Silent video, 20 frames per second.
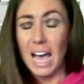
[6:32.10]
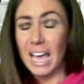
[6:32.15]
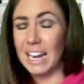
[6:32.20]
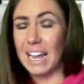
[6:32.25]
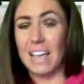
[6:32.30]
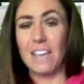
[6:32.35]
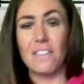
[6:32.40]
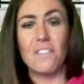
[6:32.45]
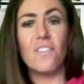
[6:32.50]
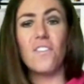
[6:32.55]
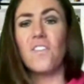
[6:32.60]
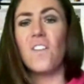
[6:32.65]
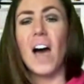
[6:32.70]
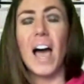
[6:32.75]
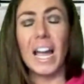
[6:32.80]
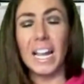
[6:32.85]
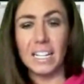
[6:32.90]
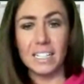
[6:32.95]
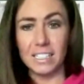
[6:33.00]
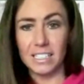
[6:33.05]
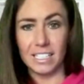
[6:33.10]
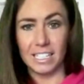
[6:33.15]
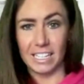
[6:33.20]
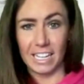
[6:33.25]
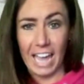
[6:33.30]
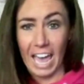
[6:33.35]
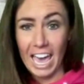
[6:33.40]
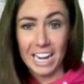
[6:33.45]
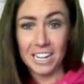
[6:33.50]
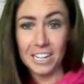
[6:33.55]
and I
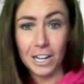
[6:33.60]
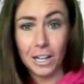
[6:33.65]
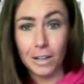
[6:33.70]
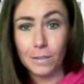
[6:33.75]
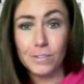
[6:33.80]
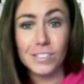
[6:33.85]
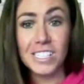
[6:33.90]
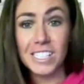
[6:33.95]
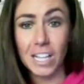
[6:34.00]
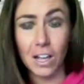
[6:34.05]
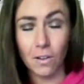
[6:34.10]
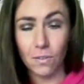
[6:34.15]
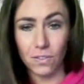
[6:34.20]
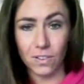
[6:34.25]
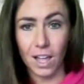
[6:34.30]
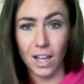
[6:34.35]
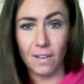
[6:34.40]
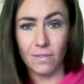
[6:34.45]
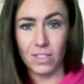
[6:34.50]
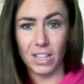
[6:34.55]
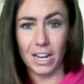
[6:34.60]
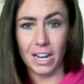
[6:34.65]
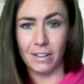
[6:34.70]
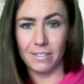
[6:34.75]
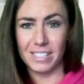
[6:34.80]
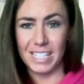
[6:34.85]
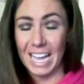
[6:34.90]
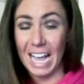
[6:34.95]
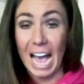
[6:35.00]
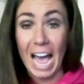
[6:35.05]
finally had enough self love that I
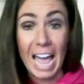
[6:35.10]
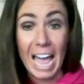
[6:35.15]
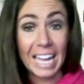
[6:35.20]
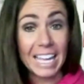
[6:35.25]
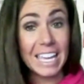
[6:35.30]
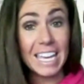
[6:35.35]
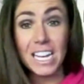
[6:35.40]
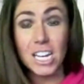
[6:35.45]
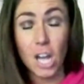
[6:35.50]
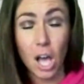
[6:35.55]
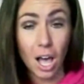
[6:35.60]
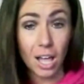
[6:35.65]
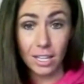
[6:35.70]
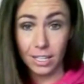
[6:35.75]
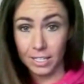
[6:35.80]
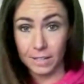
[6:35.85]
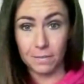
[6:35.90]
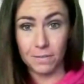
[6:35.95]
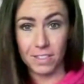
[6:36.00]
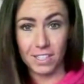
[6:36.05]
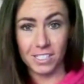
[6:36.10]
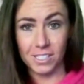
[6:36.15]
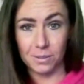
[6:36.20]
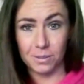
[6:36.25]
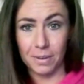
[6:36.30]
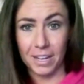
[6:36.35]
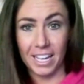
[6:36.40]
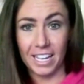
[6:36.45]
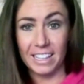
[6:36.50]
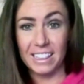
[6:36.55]
was like, I cannot live
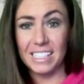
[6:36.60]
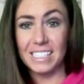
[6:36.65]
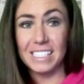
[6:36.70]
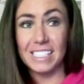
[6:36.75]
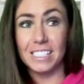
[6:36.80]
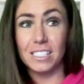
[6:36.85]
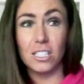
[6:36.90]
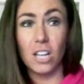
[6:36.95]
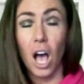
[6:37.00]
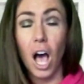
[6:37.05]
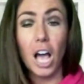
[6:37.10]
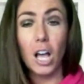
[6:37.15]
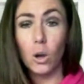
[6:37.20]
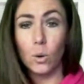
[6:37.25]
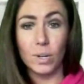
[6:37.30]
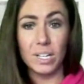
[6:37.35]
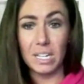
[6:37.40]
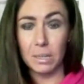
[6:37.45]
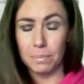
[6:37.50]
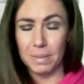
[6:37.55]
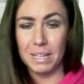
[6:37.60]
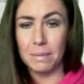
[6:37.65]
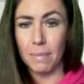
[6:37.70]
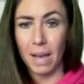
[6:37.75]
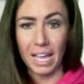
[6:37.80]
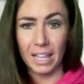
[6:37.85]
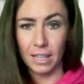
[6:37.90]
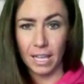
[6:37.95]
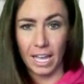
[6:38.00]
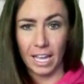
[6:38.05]
this way. This is not going to be
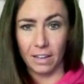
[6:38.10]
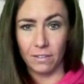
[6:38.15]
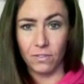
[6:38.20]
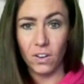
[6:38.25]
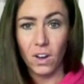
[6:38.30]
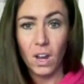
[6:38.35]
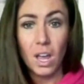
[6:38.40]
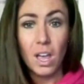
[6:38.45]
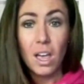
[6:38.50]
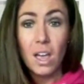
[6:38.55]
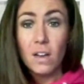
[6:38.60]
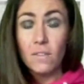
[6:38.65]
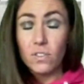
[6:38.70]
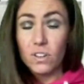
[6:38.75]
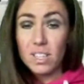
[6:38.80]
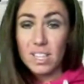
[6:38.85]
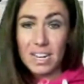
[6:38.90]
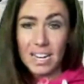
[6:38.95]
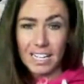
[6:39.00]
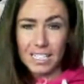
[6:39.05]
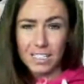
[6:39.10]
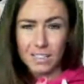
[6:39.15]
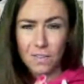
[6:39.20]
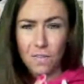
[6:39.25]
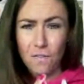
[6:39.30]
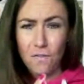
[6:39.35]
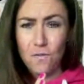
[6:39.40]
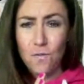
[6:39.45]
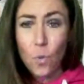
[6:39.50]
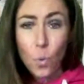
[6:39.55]
my life for the next
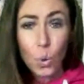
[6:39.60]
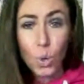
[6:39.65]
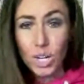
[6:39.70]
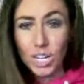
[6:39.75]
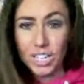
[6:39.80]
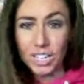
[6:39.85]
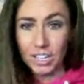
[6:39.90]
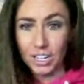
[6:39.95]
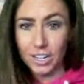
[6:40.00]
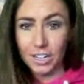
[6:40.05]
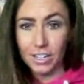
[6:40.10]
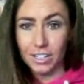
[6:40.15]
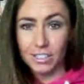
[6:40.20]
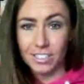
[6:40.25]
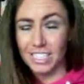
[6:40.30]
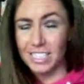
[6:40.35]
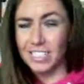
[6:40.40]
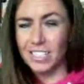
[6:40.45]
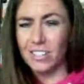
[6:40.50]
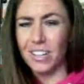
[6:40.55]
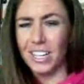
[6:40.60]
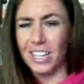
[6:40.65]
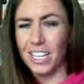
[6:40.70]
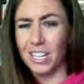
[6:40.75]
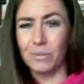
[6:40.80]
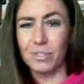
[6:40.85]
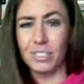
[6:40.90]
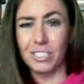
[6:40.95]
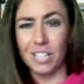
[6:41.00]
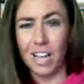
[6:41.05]
40 years until I
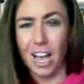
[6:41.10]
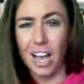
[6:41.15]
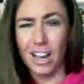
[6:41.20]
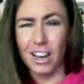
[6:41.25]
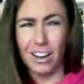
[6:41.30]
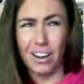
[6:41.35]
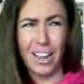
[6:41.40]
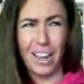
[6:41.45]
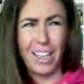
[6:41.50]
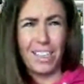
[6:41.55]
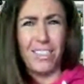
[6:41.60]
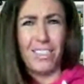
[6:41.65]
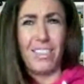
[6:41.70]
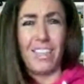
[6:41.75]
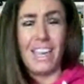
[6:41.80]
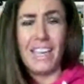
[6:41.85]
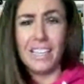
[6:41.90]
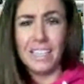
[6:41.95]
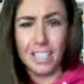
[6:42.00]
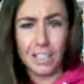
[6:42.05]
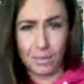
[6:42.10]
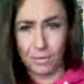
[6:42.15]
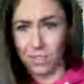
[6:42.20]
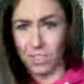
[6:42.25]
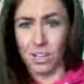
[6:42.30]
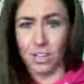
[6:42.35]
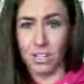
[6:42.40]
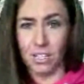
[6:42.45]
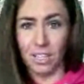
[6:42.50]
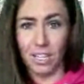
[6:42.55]
can retire and then
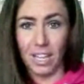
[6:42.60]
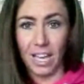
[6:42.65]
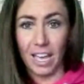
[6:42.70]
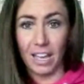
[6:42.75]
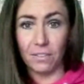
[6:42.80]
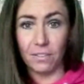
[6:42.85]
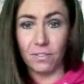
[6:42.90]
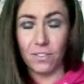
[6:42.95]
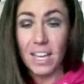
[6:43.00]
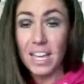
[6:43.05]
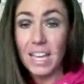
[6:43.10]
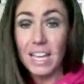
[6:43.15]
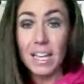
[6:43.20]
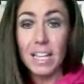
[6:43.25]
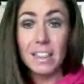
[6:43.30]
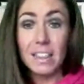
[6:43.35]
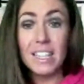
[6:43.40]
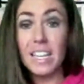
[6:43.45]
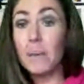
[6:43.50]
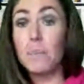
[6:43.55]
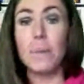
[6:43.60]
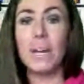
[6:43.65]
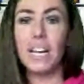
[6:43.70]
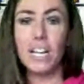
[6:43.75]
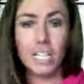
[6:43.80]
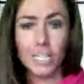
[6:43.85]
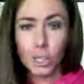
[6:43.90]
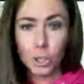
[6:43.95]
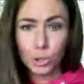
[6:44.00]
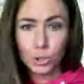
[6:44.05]
live the good life. The
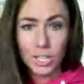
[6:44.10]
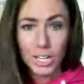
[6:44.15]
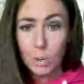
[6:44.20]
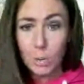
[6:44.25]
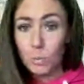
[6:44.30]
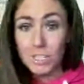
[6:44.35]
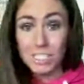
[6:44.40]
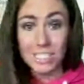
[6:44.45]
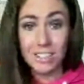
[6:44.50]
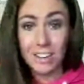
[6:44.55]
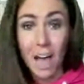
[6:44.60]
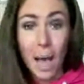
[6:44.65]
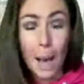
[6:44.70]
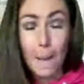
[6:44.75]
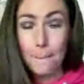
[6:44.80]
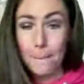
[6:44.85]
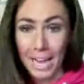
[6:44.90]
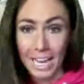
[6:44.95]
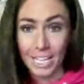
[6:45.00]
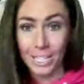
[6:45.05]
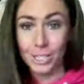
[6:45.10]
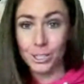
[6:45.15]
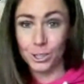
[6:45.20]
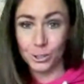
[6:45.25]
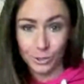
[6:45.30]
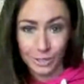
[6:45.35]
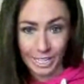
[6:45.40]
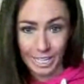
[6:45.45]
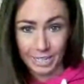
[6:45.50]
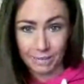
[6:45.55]
American dream was not my
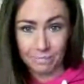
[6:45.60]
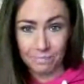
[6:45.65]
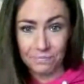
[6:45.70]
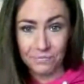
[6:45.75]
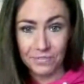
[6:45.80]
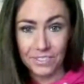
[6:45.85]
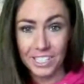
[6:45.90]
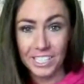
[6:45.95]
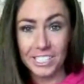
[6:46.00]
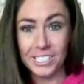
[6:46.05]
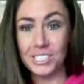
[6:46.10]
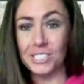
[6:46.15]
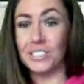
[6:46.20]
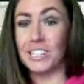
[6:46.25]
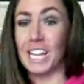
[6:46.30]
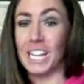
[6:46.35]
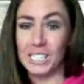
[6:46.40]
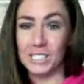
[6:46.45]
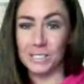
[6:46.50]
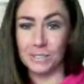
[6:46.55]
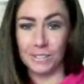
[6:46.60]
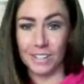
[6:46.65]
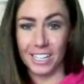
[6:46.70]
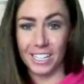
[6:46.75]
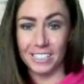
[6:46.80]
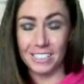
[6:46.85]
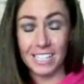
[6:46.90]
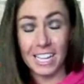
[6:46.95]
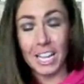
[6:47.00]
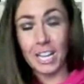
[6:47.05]
dream. So, guess
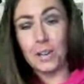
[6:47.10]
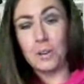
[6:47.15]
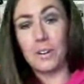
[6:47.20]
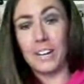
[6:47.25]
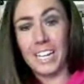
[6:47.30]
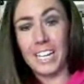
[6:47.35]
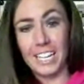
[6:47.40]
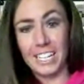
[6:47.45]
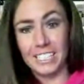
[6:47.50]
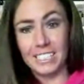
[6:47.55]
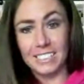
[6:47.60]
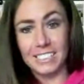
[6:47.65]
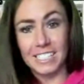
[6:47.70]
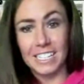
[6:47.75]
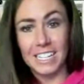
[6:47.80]
what? I quit.